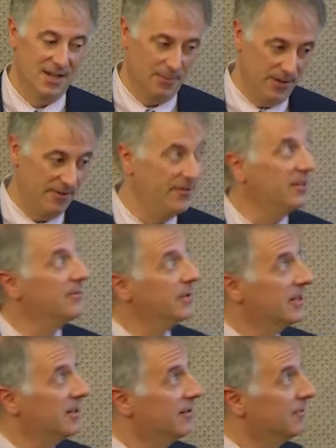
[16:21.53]
but
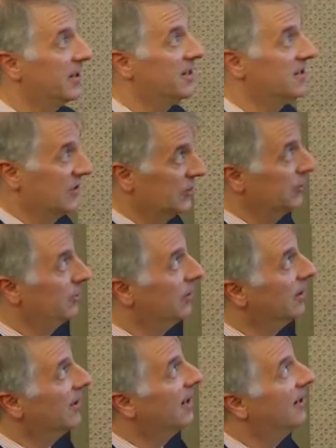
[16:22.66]
invariably are in patients who
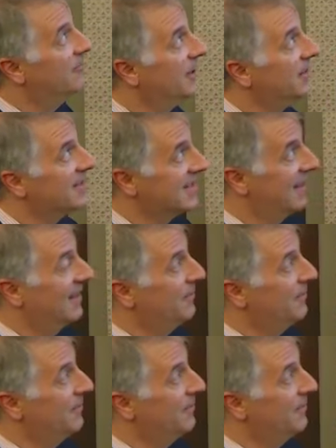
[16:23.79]
have met the,